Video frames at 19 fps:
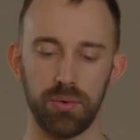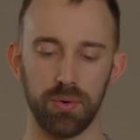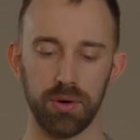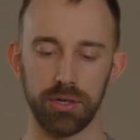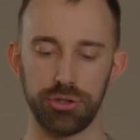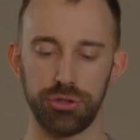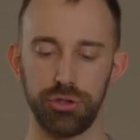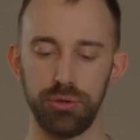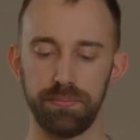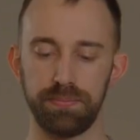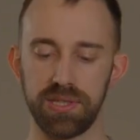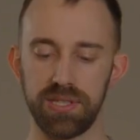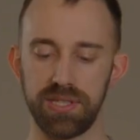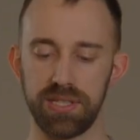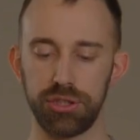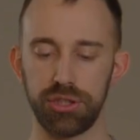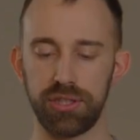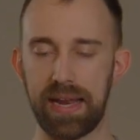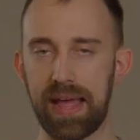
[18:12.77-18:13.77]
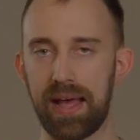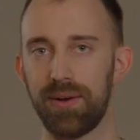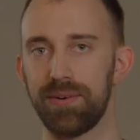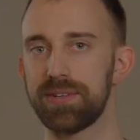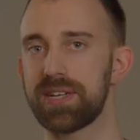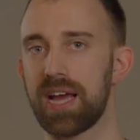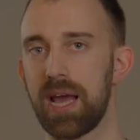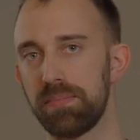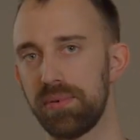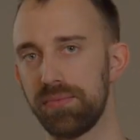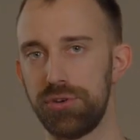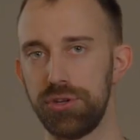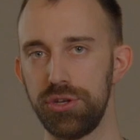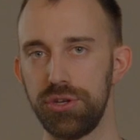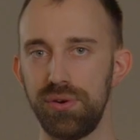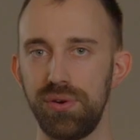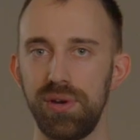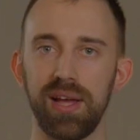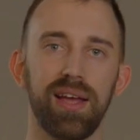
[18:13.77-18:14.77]
or a 2 position out type of
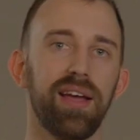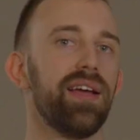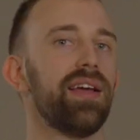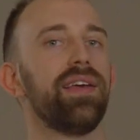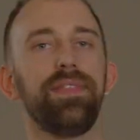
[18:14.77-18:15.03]
dude.